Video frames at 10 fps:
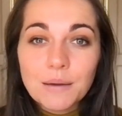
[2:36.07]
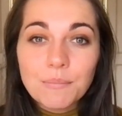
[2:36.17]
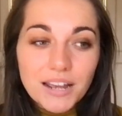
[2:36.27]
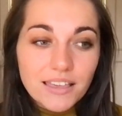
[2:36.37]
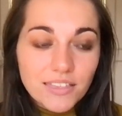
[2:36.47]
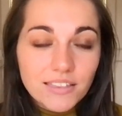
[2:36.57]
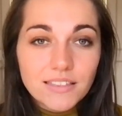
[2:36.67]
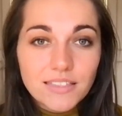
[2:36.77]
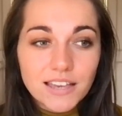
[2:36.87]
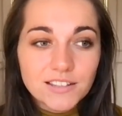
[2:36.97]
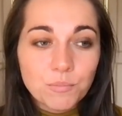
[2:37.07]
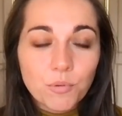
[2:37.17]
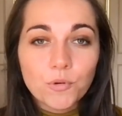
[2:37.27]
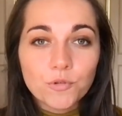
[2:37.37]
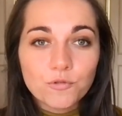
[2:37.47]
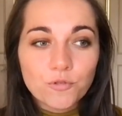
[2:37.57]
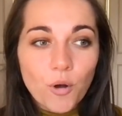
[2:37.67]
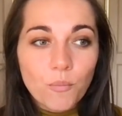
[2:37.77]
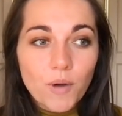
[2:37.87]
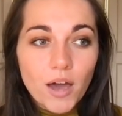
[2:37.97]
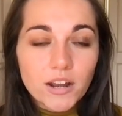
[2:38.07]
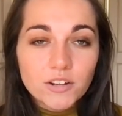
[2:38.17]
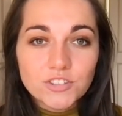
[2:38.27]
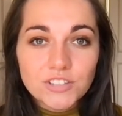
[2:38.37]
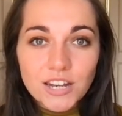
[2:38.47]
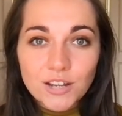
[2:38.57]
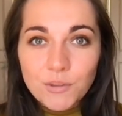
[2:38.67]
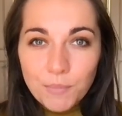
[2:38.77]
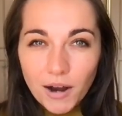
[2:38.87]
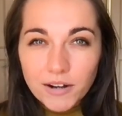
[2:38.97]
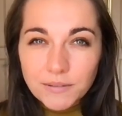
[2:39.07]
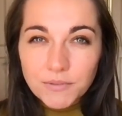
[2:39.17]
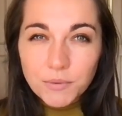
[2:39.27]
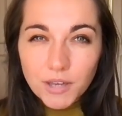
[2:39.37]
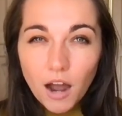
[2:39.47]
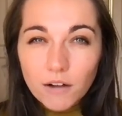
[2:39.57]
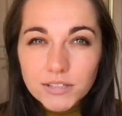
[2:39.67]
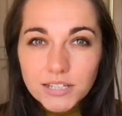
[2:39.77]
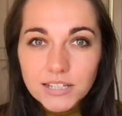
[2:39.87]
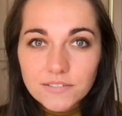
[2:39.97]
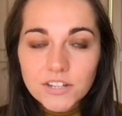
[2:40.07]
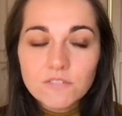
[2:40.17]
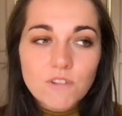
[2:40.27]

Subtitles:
But I think that is born from an understanding of the paradigm that we currently live in,